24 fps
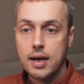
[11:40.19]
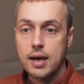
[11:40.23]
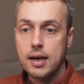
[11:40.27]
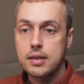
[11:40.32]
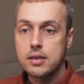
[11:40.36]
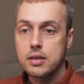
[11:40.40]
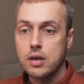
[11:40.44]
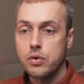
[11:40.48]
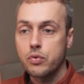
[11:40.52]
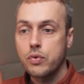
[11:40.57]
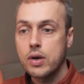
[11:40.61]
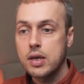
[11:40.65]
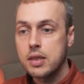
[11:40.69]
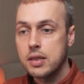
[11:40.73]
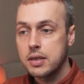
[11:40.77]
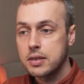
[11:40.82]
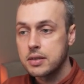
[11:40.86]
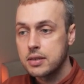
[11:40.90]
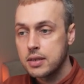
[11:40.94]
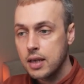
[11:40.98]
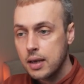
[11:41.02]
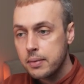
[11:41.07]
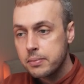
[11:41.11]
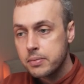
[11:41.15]
and write the
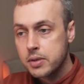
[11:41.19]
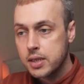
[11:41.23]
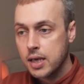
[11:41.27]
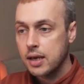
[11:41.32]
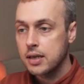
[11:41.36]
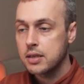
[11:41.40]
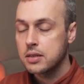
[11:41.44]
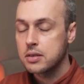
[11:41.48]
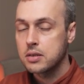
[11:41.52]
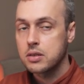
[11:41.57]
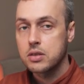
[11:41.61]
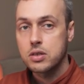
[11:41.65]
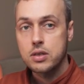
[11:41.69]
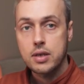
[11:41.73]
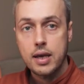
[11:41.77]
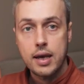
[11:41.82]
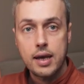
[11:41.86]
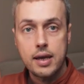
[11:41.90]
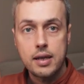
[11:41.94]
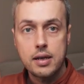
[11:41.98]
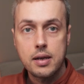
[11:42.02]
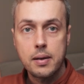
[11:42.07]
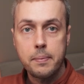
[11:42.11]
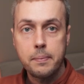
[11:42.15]
same tests
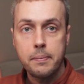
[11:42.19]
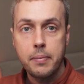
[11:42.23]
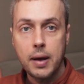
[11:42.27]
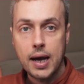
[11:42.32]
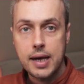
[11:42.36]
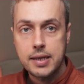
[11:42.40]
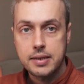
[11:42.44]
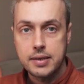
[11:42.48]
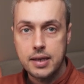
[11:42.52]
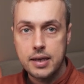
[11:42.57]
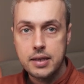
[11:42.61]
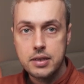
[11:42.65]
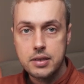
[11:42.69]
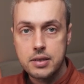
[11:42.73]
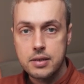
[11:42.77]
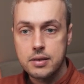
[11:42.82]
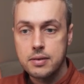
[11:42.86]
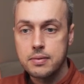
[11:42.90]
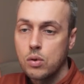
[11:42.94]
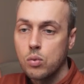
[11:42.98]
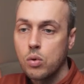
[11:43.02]
in PyTest.